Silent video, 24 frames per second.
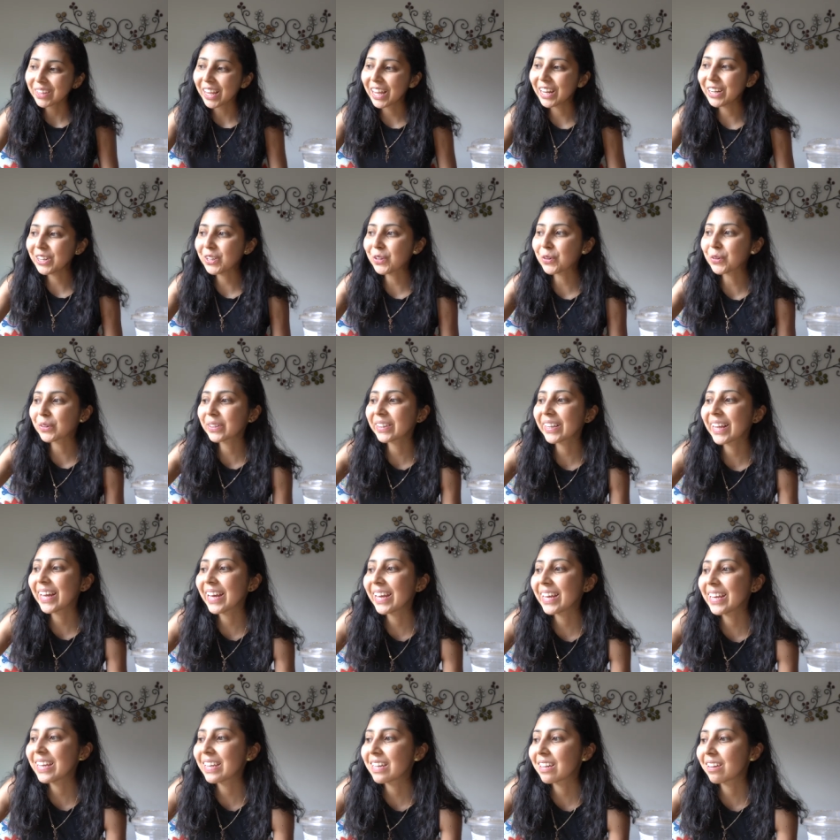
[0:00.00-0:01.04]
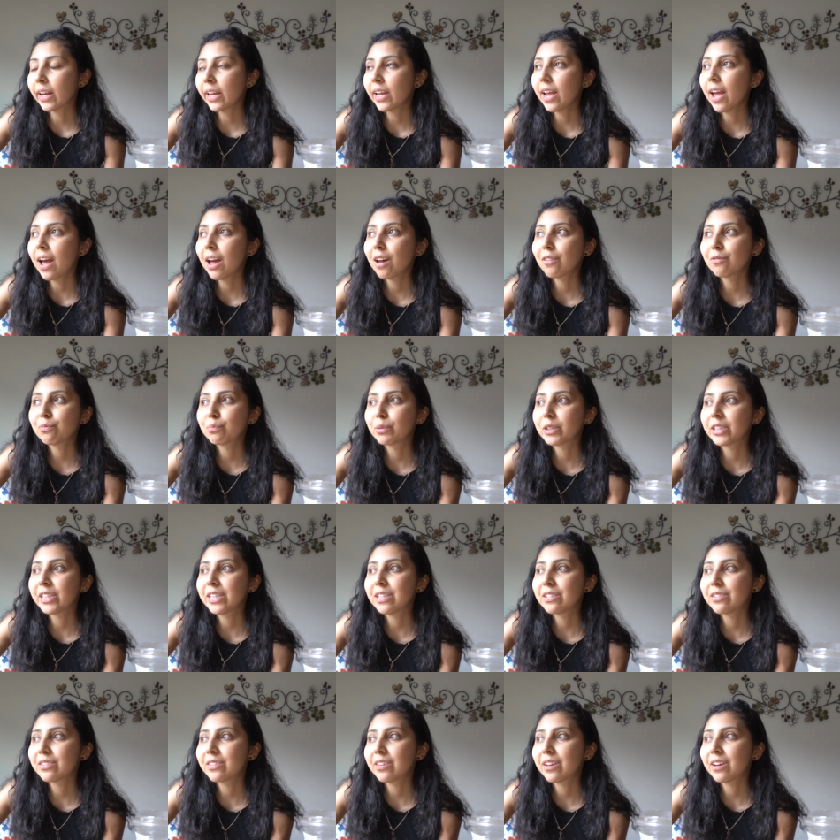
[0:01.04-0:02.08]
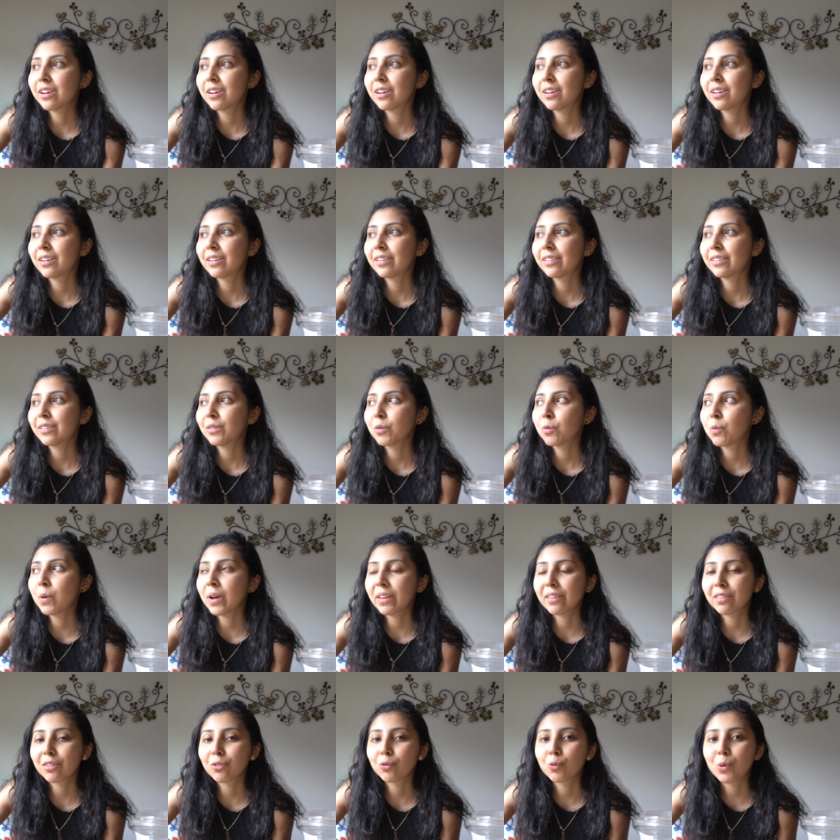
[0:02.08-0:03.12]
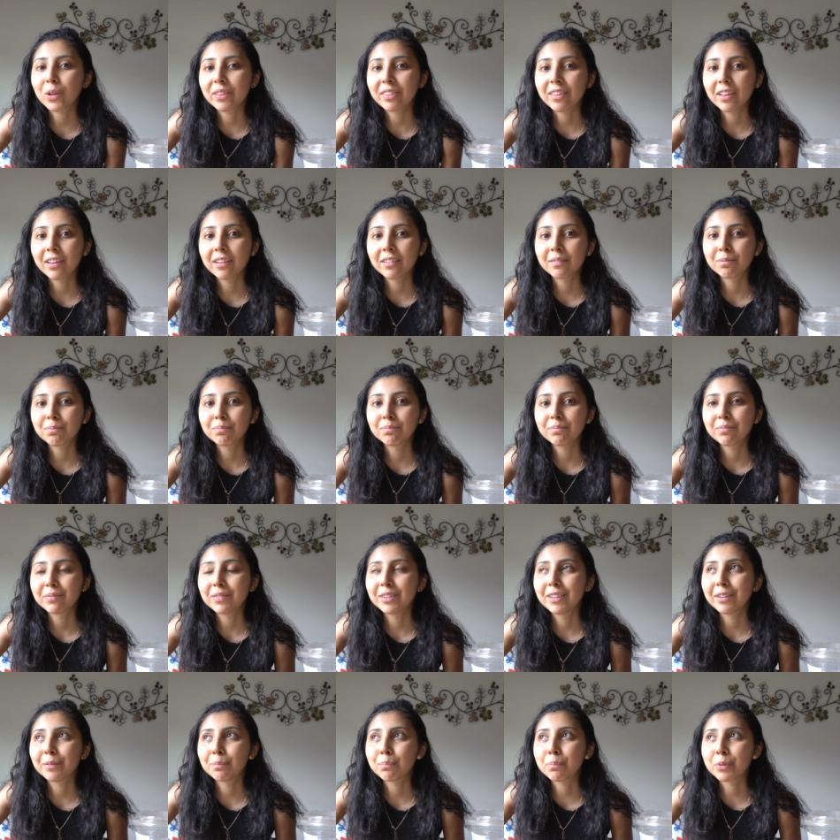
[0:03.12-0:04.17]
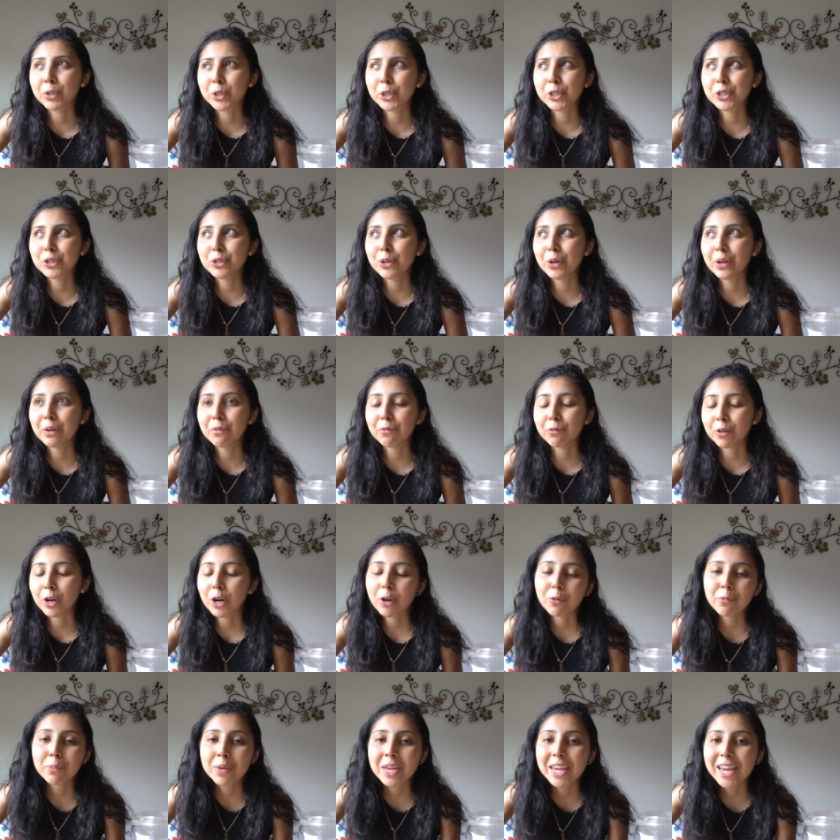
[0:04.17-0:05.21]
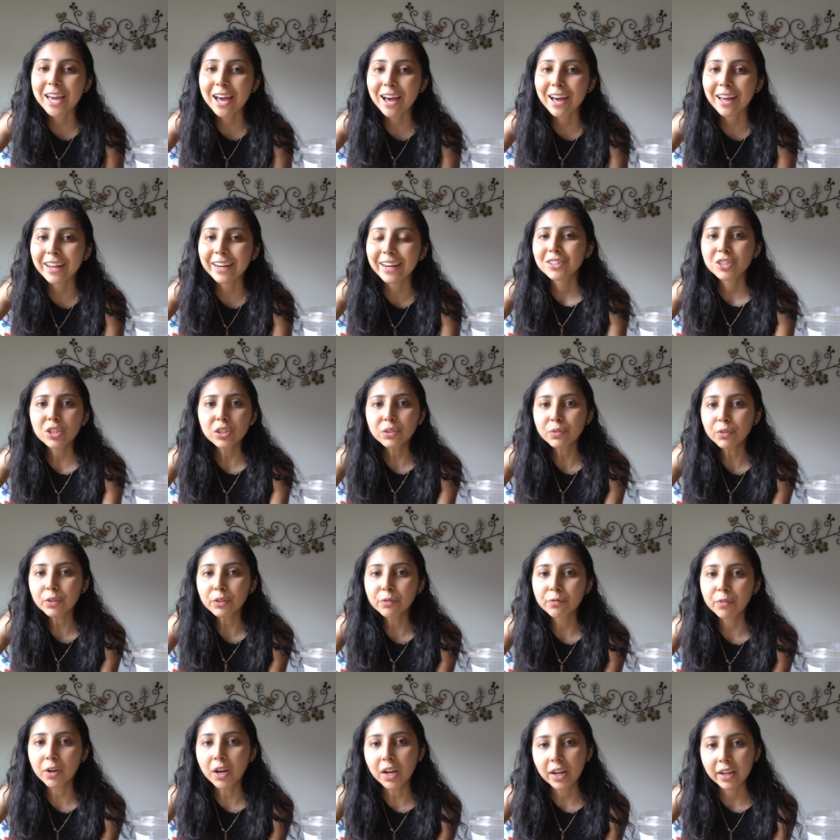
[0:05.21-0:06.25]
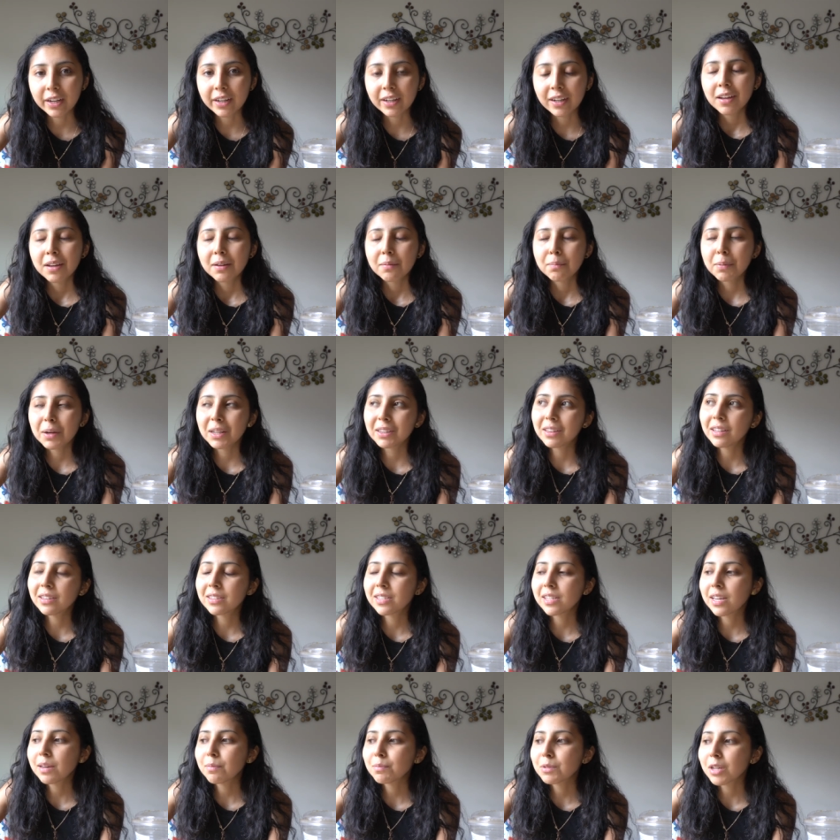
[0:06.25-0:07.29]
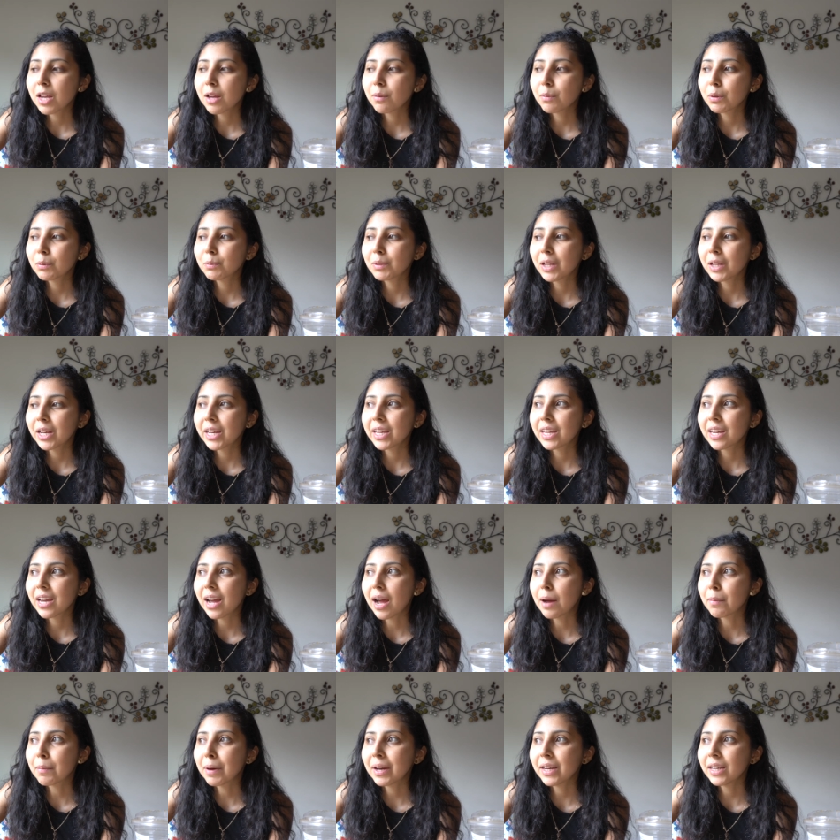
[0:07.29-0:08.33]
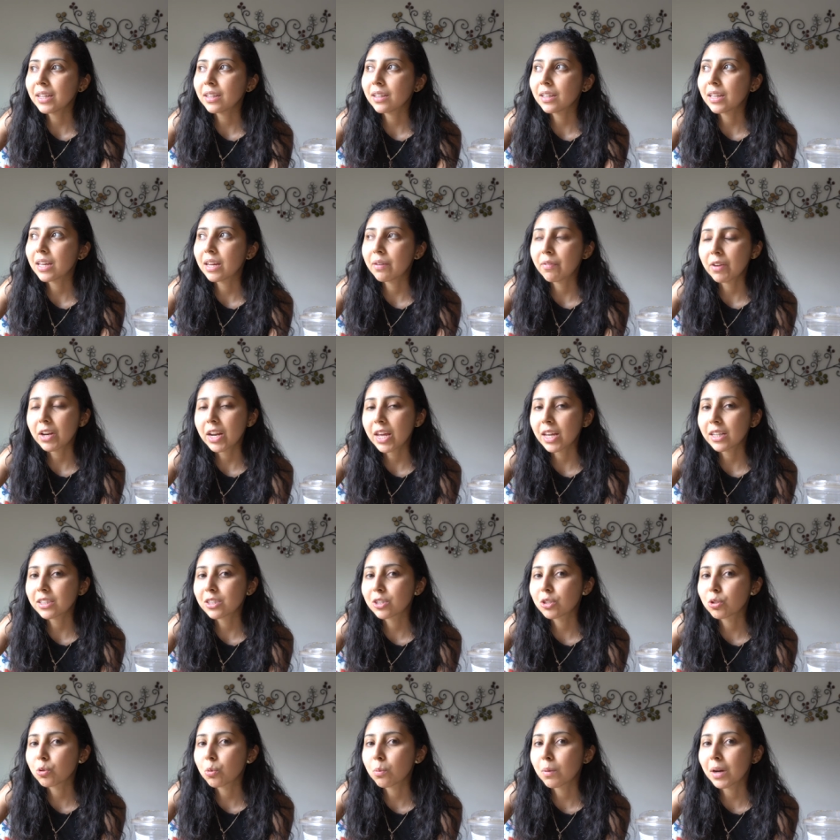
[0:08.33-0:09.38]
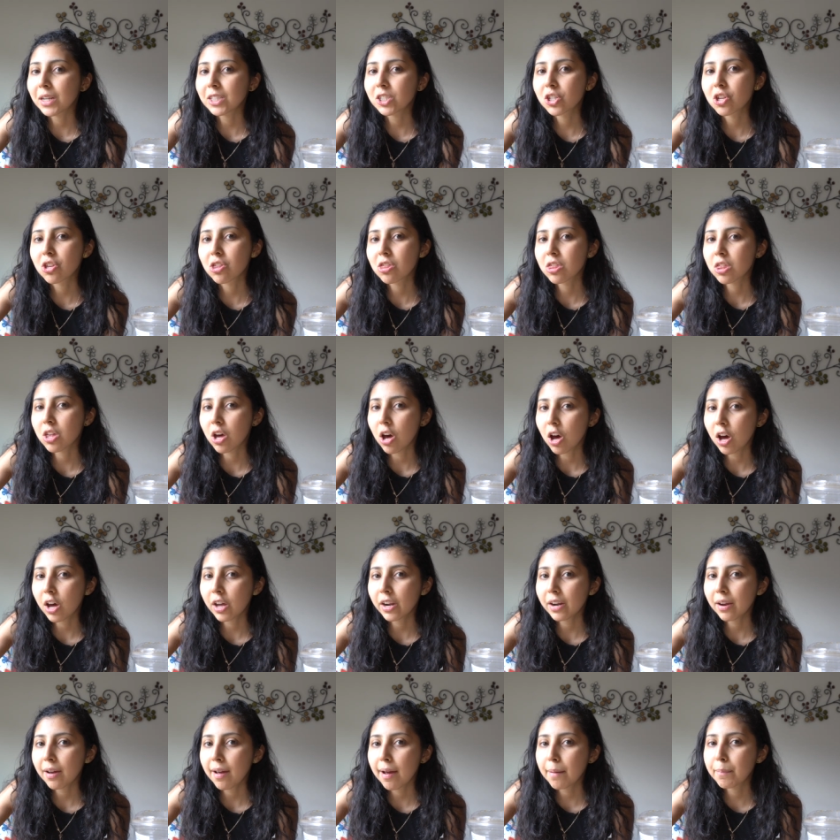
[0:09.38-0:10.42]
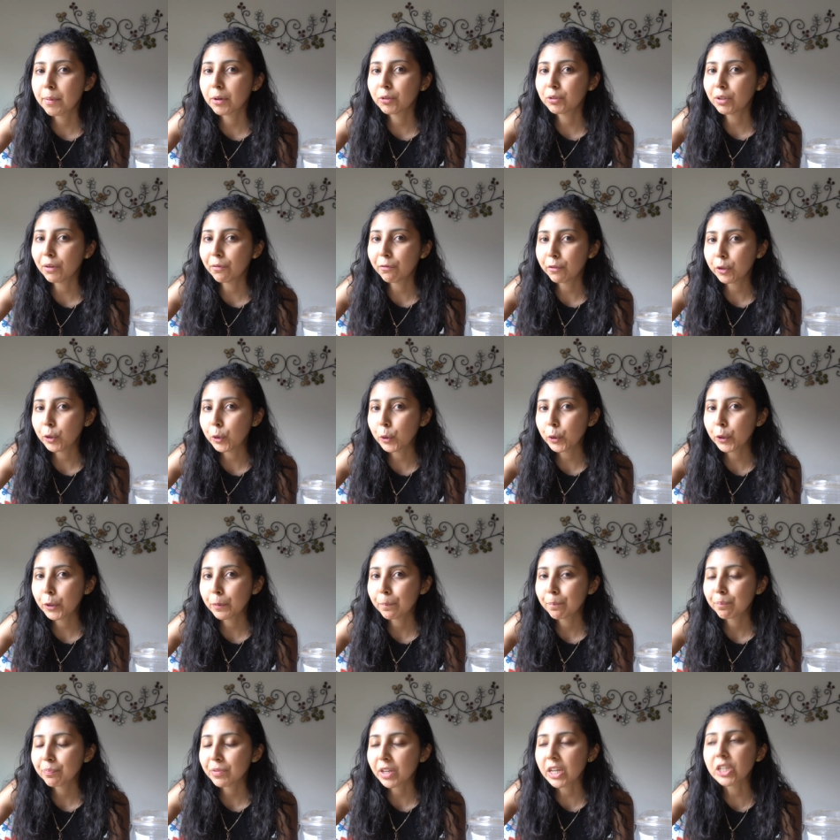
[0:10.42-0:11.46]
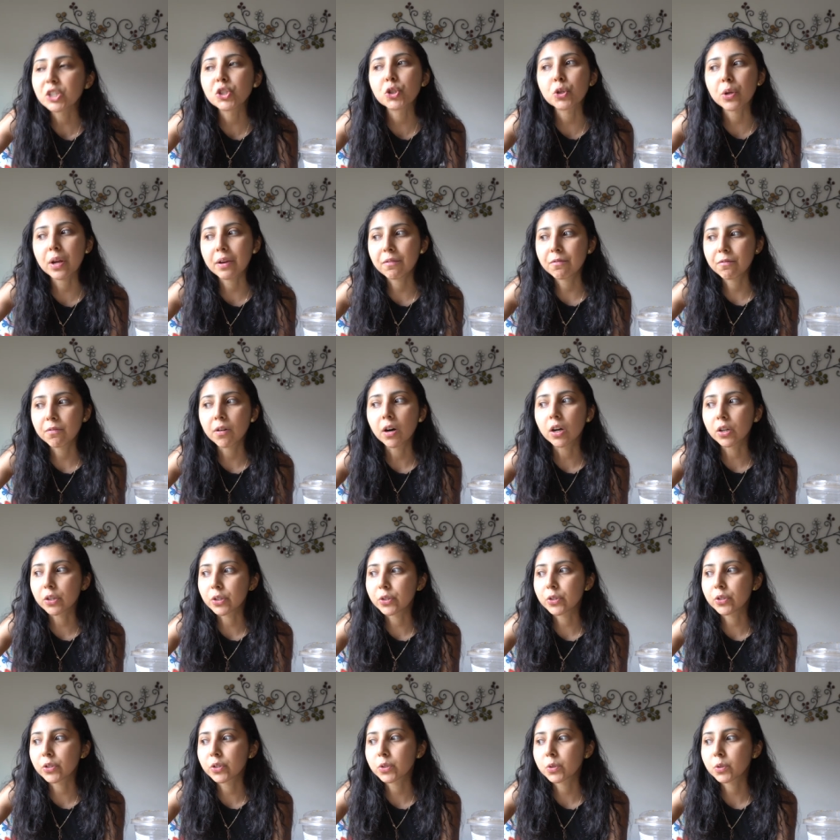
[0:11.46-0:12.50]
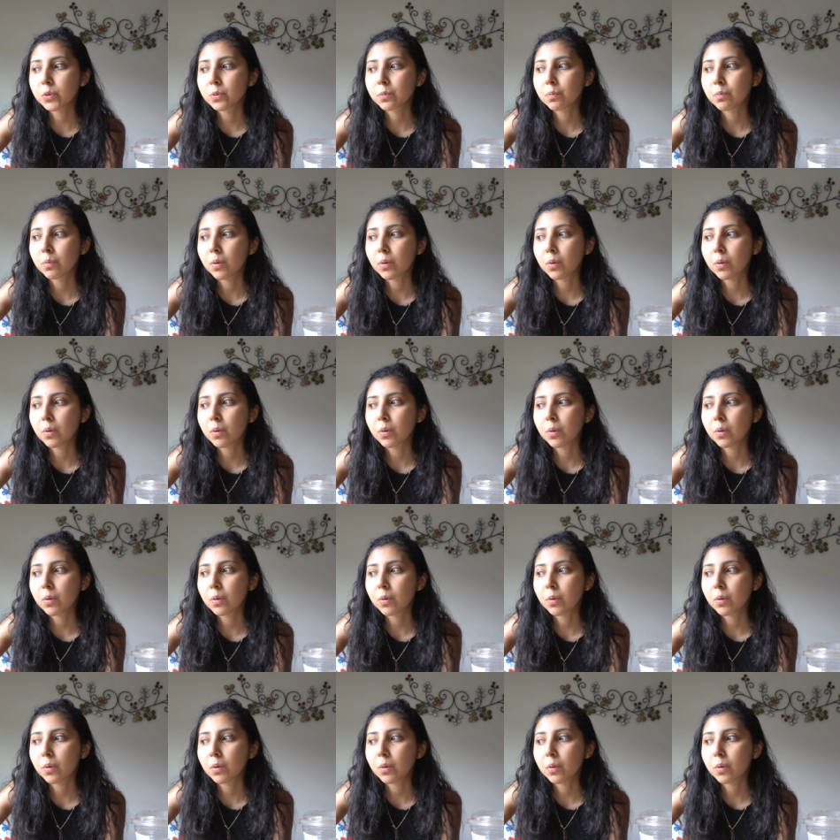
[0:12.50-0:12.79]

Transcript: and you're like, can I have please the, what, what the, the person in front of me got just for fun. But at the same time, I'm like, am I giving it too much thought about the food? And should I focus